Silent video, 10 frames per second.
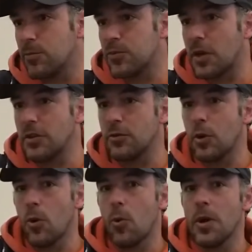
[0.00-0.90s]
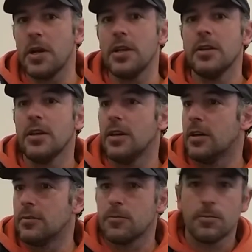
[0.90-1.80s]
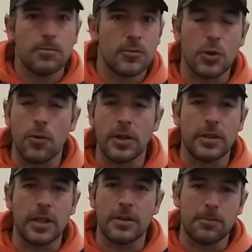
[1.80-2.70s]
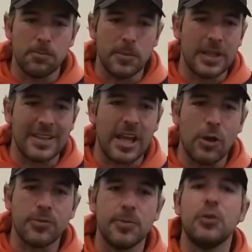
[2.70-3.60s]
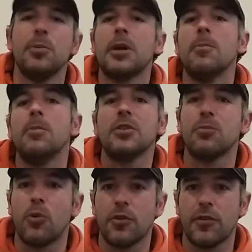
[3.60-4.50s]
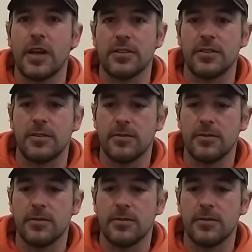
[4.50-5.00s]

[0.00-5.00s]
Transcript: try to go away. So it helps me to become much more faster.